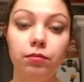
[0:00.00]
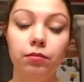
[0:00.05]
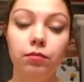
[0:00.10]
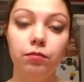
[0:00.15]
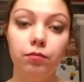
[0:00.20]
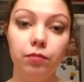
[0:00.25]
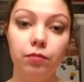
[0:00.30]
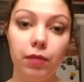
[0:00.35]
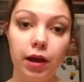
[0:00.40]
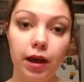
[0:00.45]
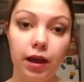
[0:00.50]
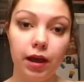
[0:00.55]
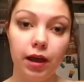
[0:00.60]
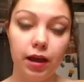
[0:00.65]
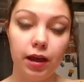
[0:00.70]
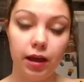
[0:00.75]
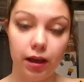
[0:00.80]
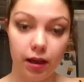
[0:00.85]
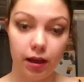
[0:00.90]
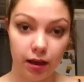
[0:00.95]

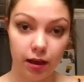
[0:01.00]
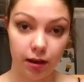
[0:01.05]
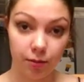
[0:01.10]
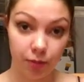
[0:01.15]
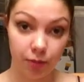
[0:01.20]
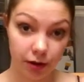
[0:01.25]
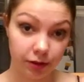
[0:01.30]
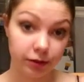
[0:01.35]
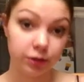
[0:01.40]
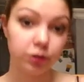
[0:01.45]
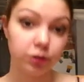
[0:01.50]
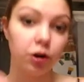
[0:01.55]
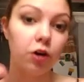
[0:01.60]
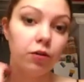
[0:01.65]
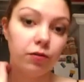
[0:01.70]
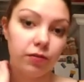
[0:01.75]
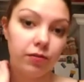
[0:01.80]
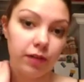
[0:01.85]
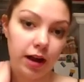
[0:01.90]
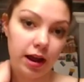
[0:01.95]
My brother's
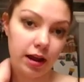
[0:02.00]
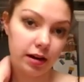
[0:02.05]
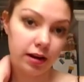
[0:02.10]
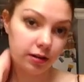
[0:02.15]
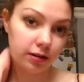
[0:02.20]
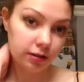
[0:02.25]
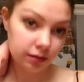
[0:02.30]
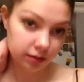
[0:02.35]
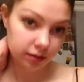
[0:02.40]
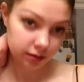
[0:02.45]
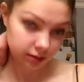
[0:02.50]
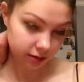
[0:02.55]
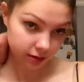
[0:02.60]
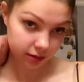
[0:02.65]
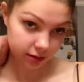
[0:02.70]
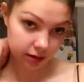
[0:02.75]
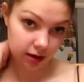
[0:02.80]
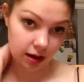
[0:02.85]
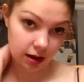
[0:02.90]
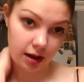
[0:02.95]
girlfriend
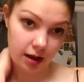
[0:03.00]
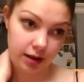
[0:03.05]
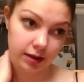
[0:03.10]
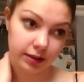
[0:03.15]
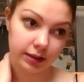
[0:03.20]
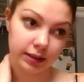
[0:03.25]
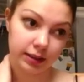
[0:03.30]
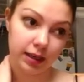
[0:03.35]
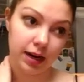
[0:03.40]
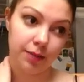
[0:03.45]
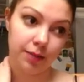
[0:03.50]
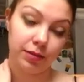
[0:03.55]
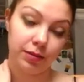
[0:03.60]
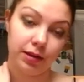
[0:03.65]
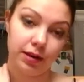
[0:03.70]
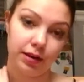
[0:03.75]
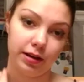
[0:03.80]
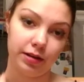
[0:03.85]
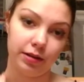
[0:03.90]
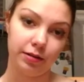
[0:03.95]
set up
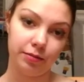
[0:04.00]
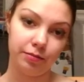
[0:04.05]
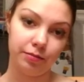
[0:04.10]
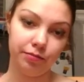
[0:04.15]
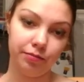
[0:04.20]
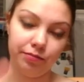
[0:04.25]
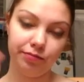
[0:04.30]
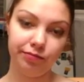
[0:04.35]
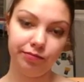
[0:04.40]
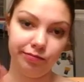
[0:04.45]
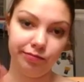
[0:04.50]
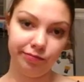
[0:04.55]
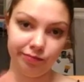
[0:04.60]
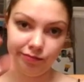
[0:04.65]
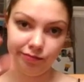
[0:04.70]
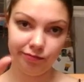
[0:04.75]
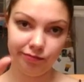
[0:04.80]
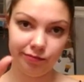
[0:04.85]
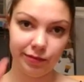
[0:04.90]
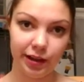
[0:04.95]
the
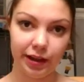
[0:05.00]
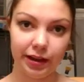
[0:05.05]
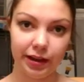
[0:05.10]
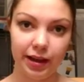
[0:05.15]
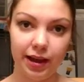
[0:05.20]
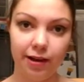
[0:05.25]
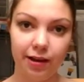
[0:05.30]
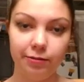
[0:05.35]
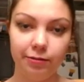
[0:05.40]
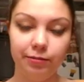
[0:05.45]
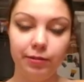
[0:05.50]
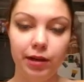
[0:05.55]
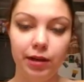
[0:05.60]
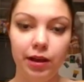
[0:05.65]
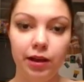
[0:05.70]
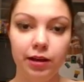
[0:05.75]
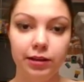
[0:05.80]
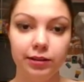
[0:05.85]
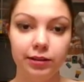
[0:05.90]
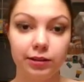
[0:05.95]
account
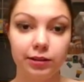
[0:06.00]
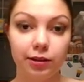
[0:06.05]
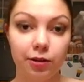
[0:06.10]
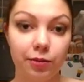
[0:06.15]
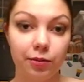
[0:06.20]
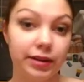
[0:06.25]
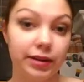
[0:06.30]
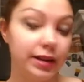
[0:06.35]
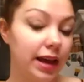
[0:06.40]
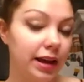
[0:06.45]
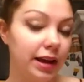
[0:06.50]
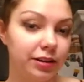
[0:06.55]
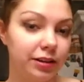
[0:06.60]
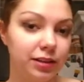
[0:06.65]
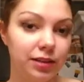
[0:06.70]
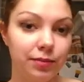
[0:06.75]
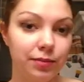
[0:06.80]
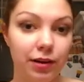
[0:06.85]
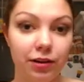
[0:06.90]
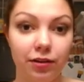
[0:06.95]
so my dad could
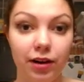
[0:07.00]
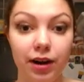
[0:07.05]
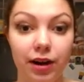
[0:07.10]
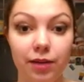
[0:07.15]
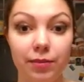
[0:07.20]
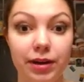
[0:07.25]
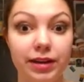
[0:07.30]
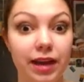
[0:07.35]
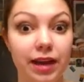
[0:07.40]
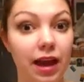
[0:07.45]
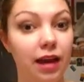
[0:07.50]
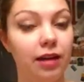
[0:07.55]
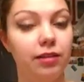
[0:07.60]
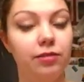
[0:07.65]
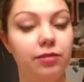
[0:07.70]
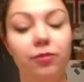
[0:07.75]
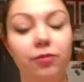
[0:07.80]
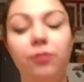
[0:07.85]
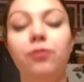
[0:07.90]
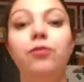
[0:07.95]
see my grade, and my
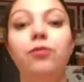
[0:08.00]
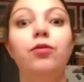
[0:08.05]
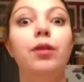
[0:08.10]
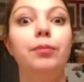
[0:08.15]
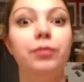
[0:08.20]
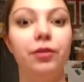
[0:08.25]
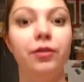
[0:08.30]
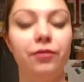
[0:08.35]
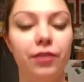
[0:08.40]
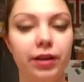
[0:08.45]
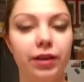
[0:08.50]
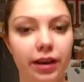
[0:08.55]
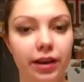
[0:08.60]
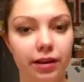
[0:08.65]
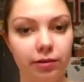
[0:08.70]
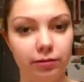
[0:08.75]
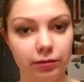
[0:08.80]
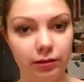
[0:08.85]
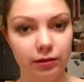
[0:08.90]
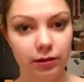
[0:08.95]
dad flipped the fuck
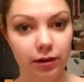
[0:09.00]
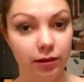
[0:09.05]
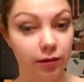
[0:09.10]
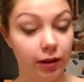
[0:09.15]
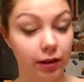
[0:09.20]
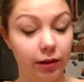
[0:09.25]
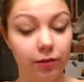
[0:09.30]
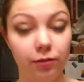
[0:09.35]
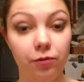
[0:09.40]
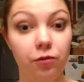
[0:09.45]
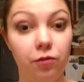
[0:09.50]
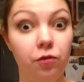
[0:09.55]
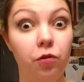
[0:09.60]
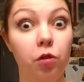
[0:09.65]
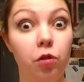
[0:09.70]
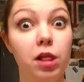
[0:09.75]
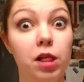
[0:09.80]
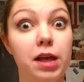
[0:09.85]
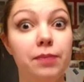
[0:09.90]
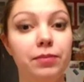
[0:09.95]
out.
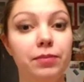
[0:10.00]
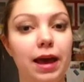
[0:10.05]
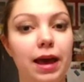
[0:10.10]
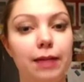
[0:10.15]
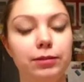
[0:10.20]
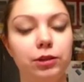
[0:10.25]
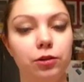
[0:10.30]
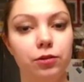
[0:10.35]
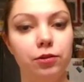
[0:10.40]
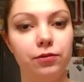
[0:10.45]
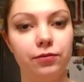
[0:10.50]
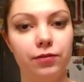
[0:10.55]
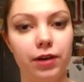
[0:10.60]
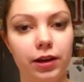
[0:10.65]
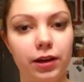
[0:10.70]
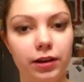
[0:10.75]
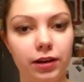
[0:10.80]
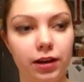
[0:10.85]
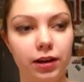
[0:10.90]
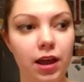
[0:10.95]
Flipped the absolute
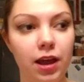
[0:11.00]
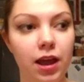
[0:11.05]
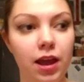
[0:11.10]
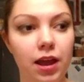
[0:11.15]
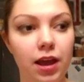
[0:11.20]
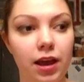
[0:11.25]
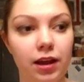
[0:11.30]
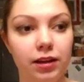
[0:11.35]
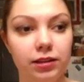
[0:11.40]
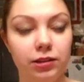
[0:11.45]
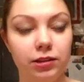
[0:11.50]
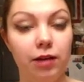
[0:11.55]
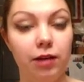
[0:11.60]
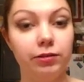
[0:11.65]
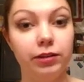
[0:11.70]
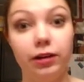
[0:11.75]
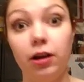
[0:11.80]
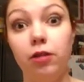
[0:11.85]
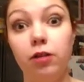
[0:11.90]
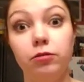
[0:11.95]
fuck. So I was
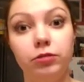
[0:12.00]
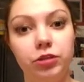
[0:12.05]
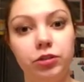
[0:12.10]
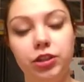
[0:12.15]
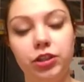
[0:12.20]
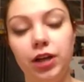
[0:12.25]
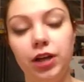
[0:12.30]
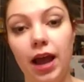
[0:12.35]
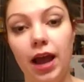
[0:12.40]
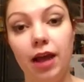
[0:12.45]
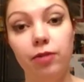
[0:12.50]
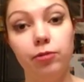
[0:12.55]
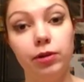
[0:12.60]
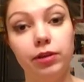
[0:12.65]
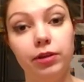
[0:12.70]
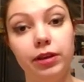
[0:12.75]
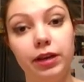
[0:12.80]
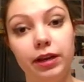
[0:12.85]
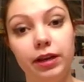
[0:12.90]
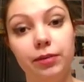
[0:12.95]
like, oh shit, I
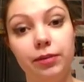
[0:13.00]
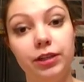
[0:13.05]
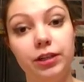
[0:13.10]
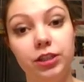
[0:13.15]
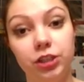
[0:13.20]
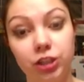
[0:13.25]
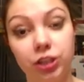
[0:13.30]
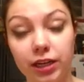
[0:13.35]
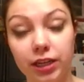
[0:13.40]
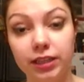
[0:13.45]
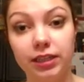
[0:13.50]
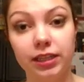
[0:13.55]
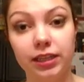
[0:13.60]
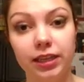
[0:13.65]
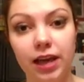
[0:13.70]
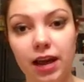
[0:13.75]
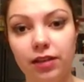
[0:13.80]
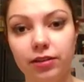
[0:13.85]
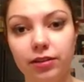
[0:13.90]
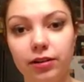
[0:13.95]
really need to get my shit
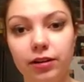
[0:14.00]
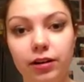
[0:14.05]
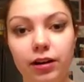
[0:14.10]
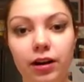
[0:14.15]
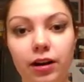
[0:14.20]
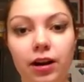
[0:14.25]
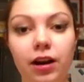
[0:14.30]
together.